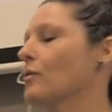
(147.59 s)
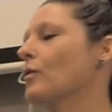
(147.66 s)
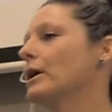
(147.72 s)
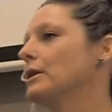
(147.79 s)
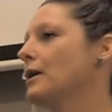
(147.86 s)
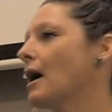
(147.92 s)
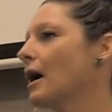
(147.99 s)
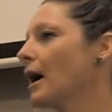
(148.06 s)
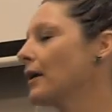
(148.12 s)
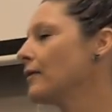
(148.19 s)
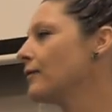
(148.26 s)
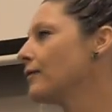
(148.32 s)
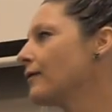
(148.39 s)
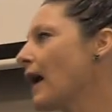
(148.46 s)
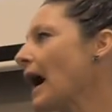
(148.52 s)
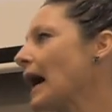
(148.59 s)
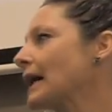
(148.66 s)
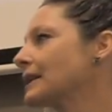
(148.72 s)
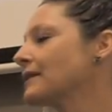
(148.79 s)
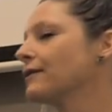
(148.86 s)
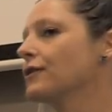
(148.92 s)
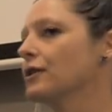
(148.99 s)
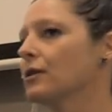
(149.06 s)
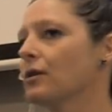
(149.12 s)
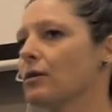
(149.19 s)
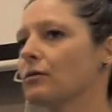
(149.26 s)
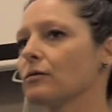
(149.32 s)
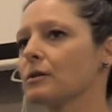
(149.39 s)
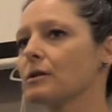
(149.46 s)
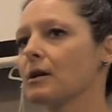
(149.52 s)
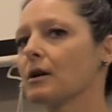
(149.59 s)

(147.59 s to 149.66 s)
When in fact, if you don't